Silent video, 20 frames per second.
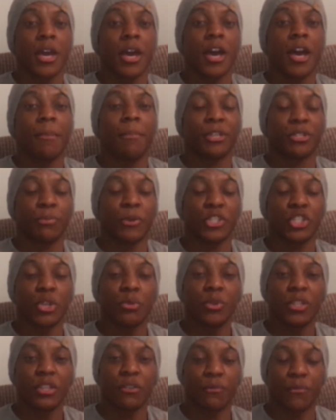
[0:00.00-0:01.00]

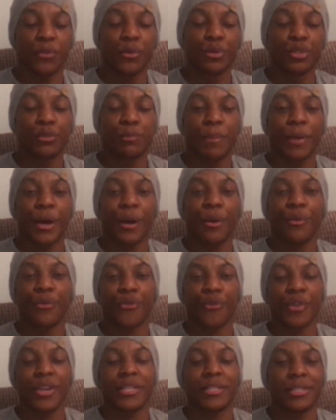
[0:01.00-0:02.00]
especially with the field spell
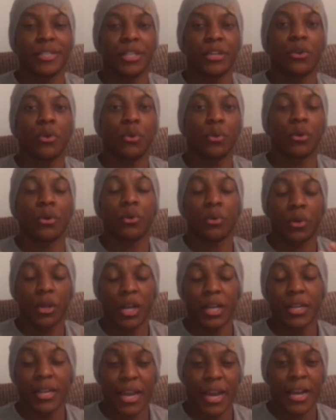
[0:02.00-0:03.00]
Great Seagull
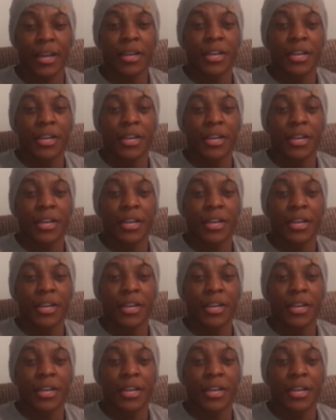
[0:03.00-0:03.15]
Golgonda,